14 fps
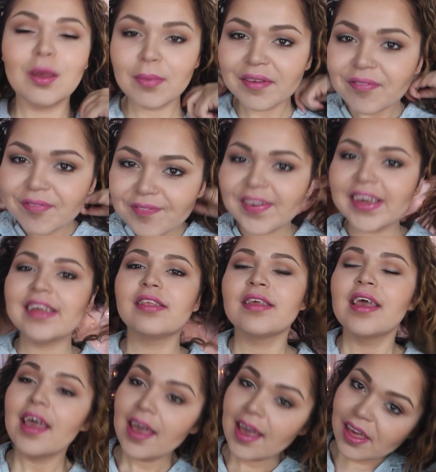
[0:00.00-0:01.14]
on my face,
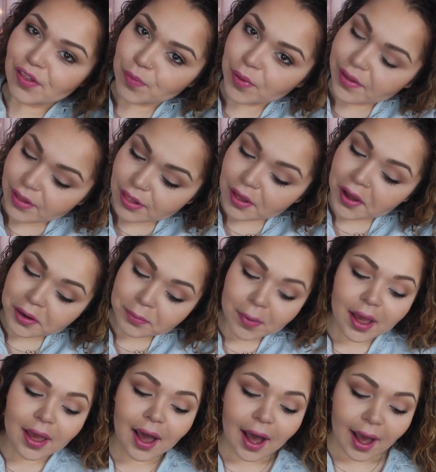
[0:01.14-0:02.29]
as well as on
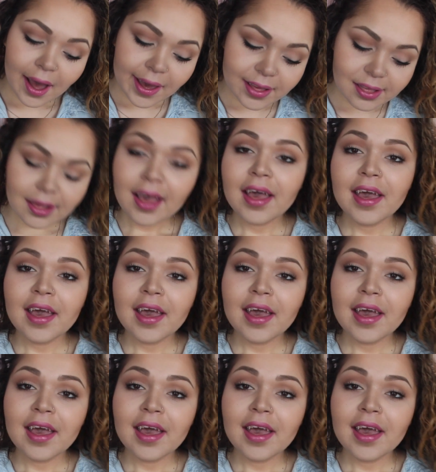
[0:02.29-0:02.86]
my eyes.